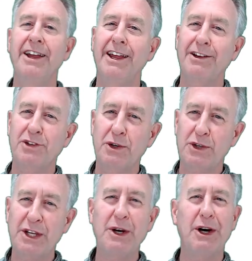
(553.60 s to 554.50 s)

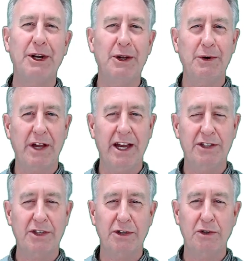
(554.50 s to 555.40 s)
answers, and audio guided
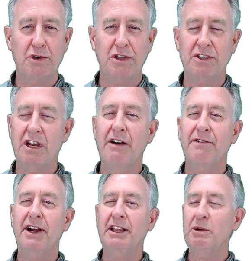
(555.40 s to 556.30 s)
solutions.
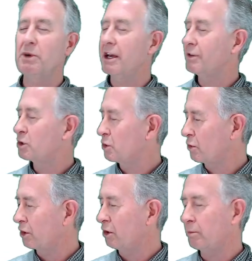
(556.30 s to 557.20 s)
Finally, we have a
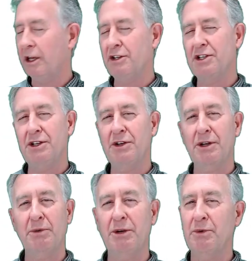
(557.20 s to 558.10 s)
tutorial page that you
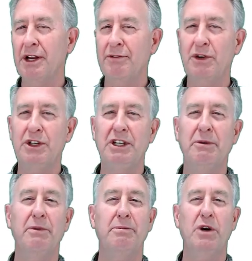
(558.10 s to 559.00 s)
can read whenever you need to
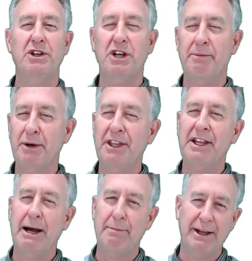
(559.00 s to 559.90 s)
brush up on the
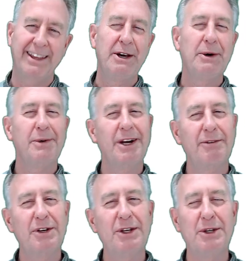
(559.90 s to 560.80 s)
topic.
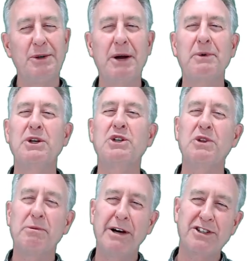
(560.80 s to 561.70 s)
Whatever you do, I wish you
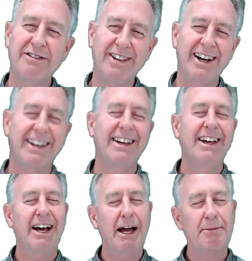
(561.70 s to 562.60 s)
the best of luck.
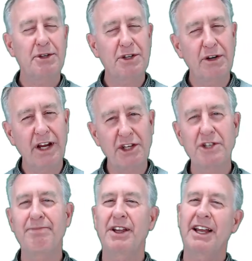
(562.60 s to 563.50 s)
I'm Mr.
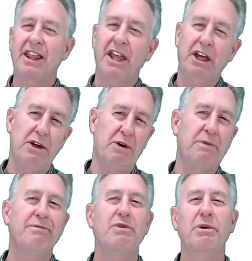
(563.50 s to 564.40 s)
H, and I thank you
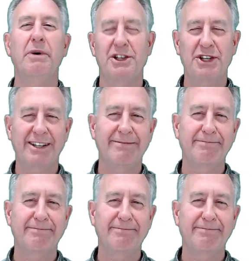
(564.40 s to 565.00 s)
for watching.